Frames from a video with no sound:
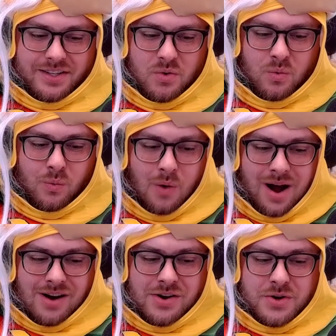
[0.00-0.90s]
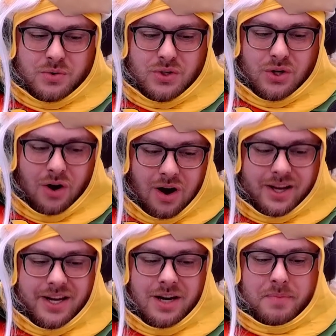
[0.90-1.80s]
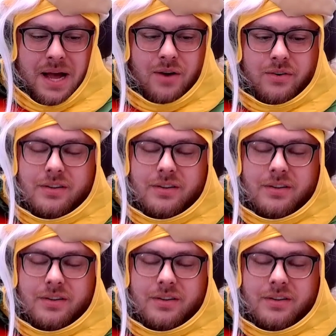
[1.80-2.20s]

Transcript: What are you talking about?